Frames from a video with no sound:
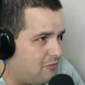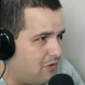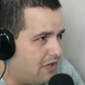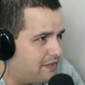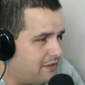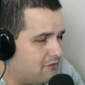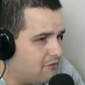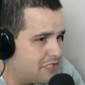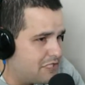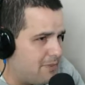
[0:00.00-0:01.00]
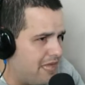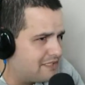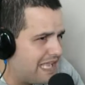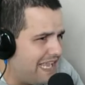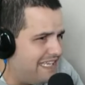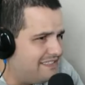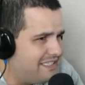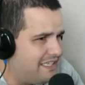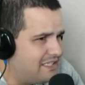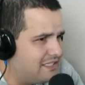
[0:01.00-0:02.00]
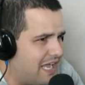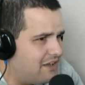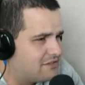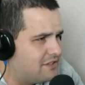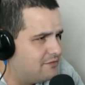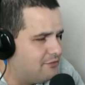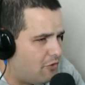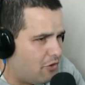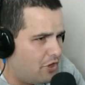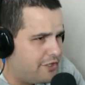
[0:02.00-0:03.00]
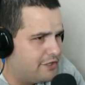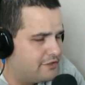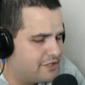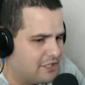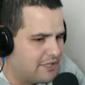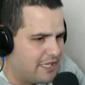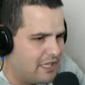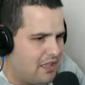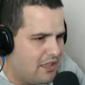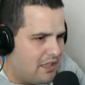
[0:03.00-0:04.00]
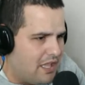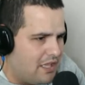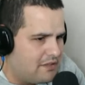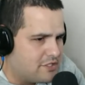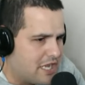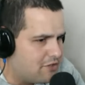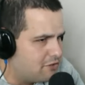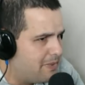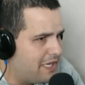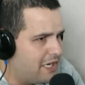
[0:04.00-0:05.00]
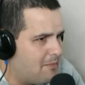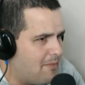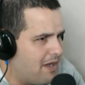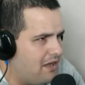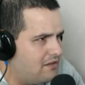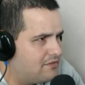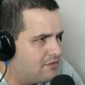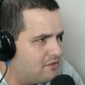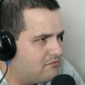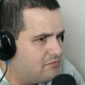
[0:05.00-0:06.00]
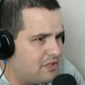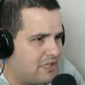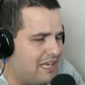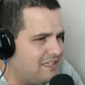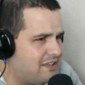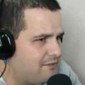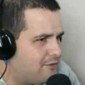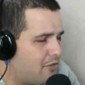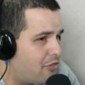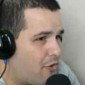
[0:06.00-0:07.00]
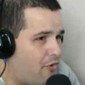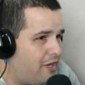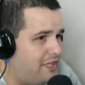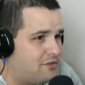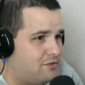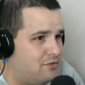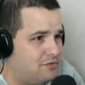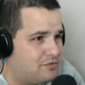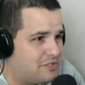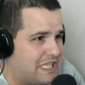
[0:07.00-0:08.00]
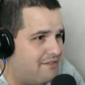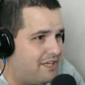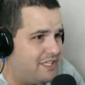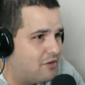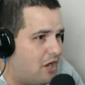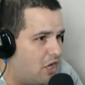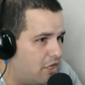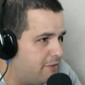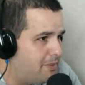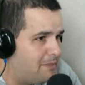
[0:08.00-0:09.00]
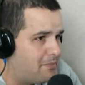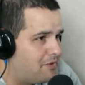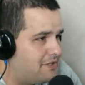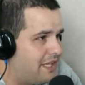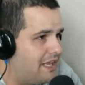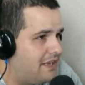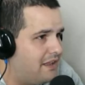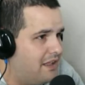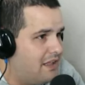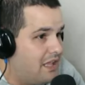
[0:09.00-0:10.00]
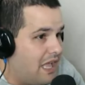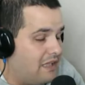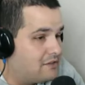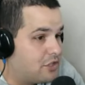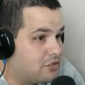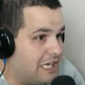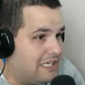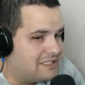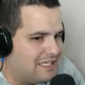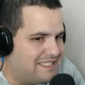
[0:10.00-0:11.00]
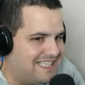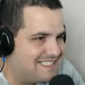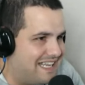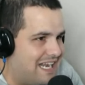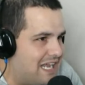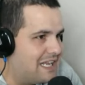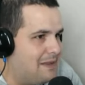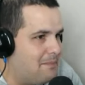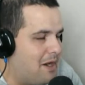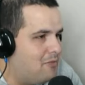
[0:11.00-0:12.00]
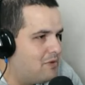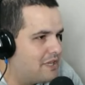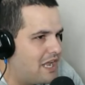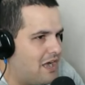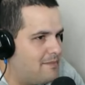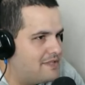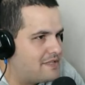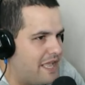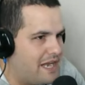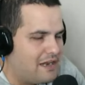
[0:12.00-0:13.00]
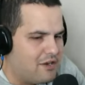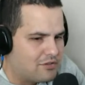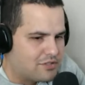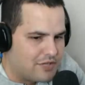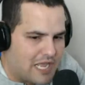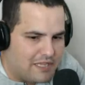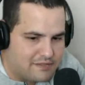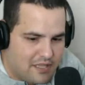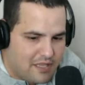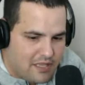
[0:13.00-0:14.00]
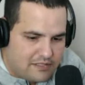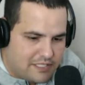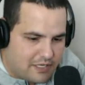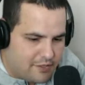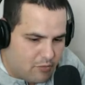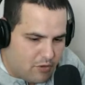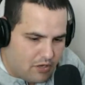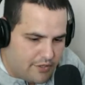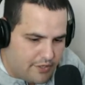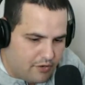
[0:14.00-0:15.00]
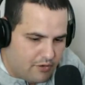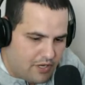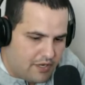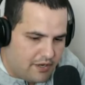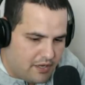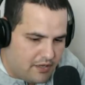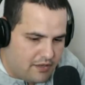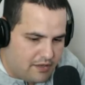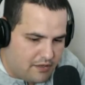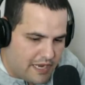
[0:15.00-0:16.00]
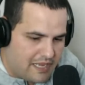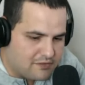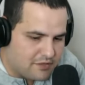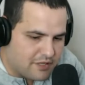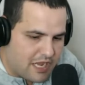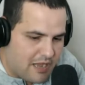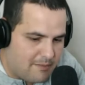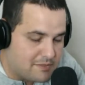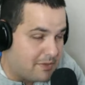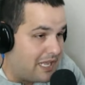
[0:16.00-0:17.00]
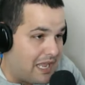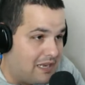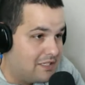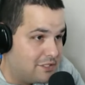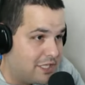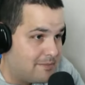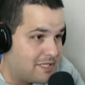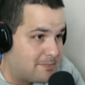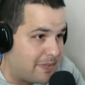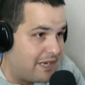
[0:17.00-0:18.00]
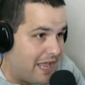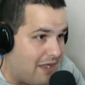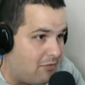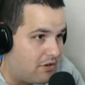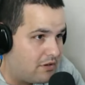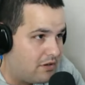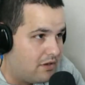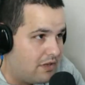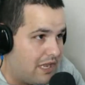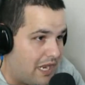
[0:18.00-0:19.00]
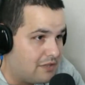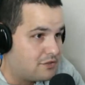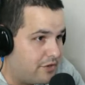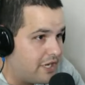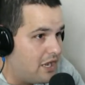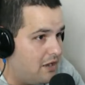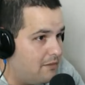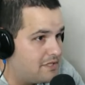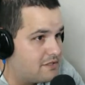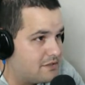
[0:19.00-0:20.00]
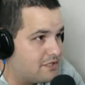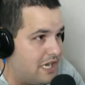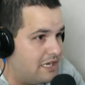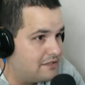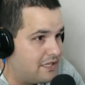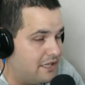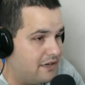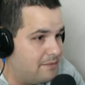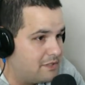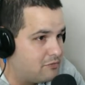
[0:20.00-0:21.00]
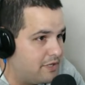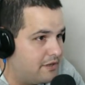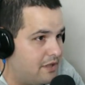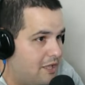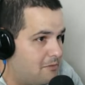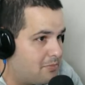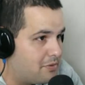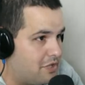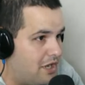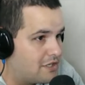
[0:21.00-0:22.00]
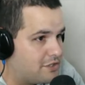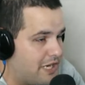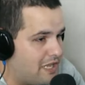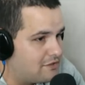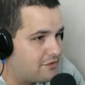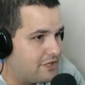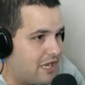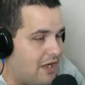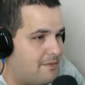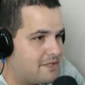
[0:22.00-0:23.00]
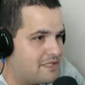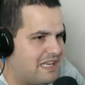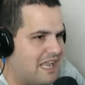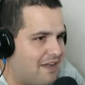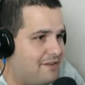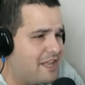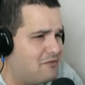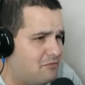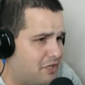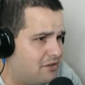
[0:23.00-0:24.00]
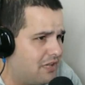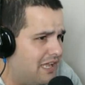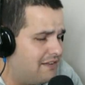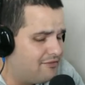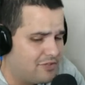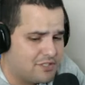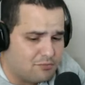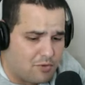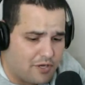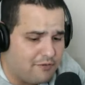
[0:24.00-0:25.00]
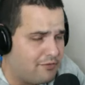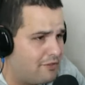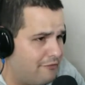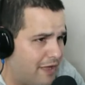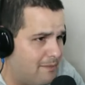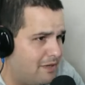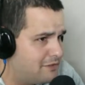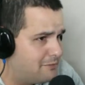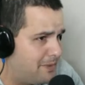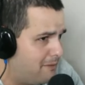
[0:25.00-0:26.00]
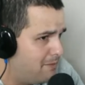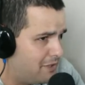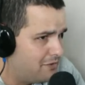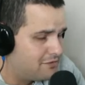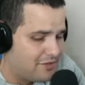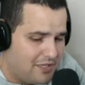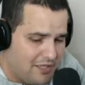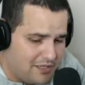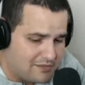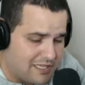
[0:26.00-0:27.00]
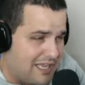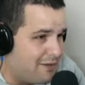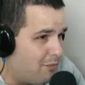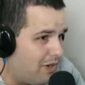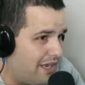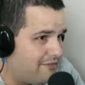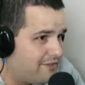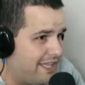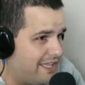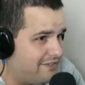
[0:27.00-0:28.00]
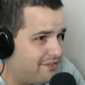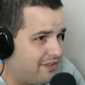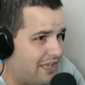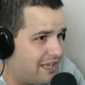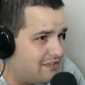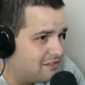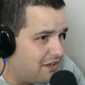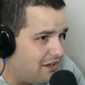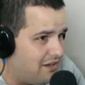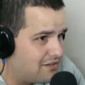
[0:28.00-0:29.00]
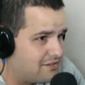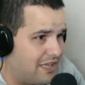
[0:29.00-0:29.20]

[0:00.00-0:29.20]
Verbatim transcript: I think we just passed 18,400 or something, and the channel is picking up about anything from 30 to 70 to 100 people a day. And sometimes I just cannot keep up with the comments. And I know some guys tell you, well, you know what, uh, uh, answer the comments, but I, I legitimate spend an hour answering comments sometimes and between production answering comments and having a real life which is working for the families to pay bills because i got a wife kids i got dogs